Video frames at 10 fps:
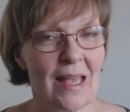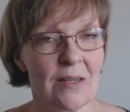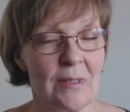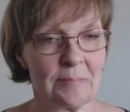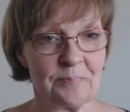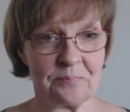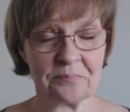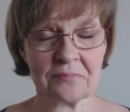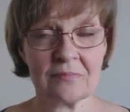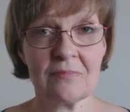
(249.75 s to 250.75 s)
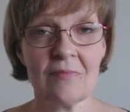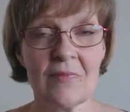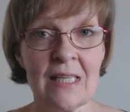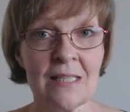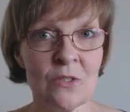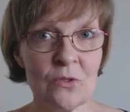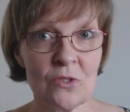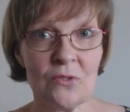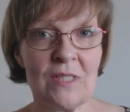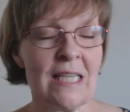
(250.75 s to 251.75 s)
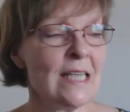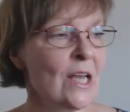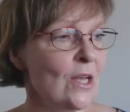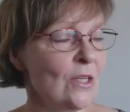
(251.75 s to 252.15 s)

Anyway, that's all sorted.